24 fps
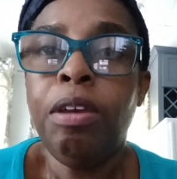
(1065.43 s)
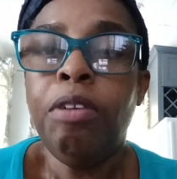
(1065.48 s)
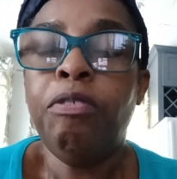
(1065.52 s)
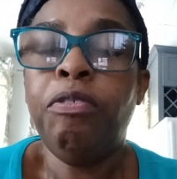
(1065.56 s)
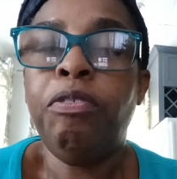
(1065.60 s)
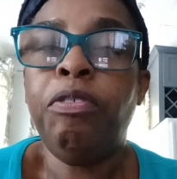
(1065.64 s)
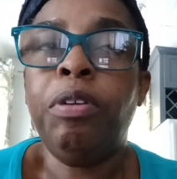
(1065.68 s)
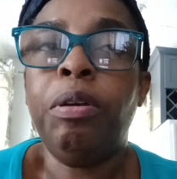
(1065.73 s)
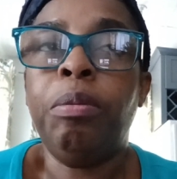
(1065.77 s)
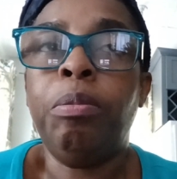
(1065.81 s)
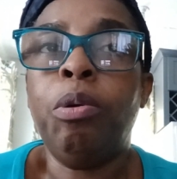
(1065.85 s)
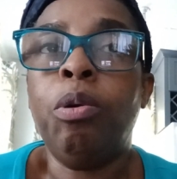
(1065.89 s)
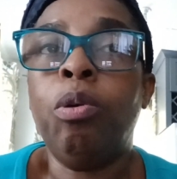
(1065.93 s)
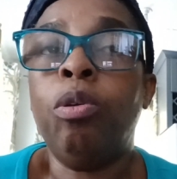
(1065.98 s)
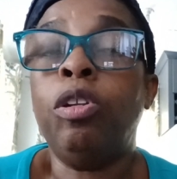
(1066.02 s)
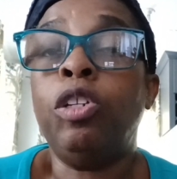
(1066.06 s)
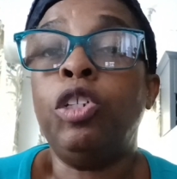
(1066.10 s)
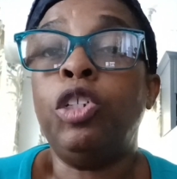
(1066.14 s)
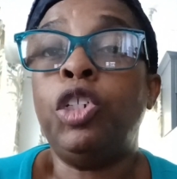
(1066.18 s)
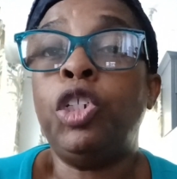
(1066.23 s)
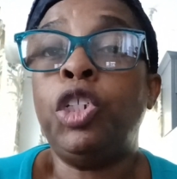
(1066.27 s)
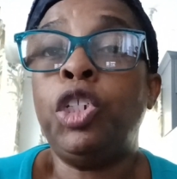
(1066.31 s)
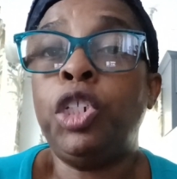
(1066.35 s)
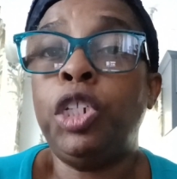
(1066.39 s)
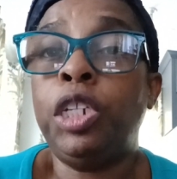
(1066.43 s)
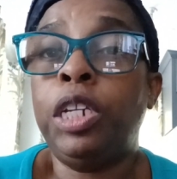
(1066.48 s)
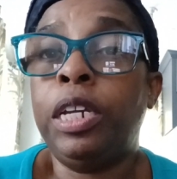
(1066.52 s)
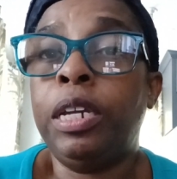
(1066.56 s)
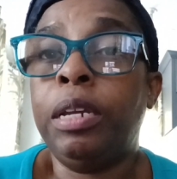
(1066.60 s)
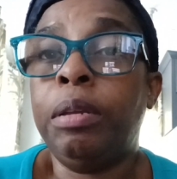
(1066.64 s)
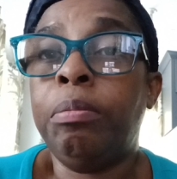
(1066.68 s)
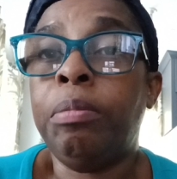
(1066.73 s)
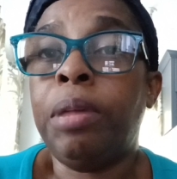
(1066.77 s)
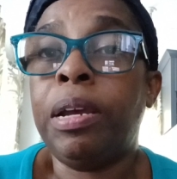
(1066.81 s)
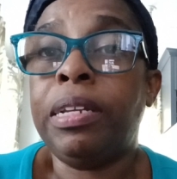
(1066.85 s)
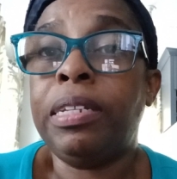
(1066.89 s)
from on
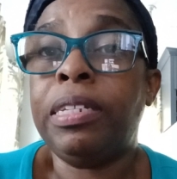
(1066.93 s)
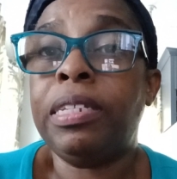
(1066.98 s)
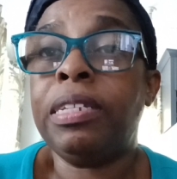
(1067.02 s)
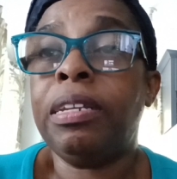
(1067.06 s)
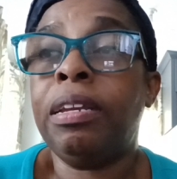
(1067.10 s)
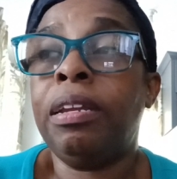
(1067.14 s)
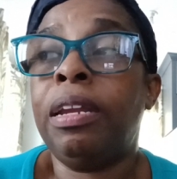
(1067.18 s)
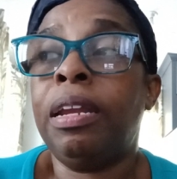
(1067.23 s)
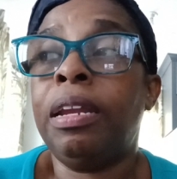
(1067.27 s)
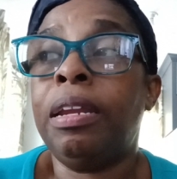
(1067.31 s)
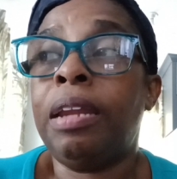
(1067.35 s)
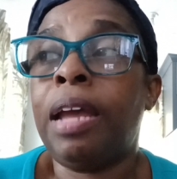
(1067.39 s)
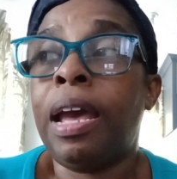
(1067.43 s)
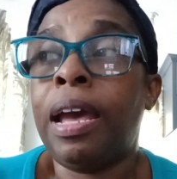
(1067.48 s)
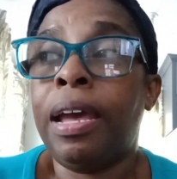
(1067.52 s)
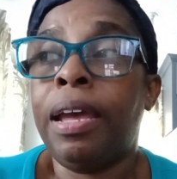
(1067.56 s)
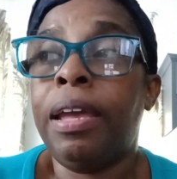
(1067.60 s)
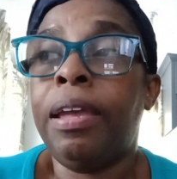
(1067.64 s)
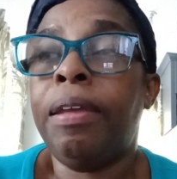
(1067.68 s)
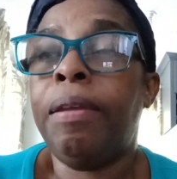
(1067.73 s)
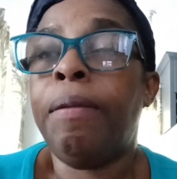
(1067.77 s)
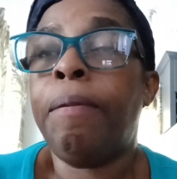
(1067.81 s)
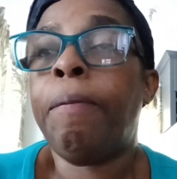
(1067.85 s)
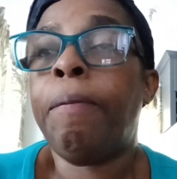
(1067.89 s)
Shein, my son and I.